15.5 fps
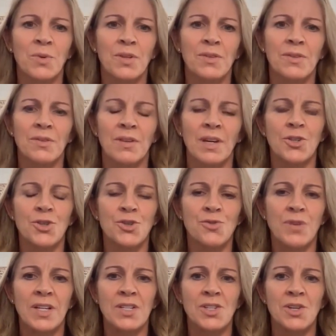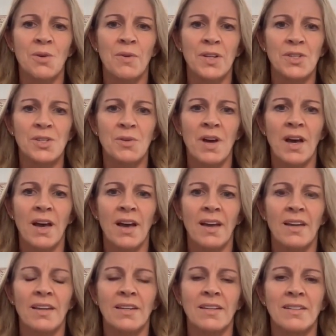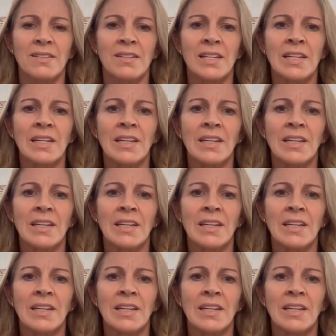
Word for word: with interest rates going so high and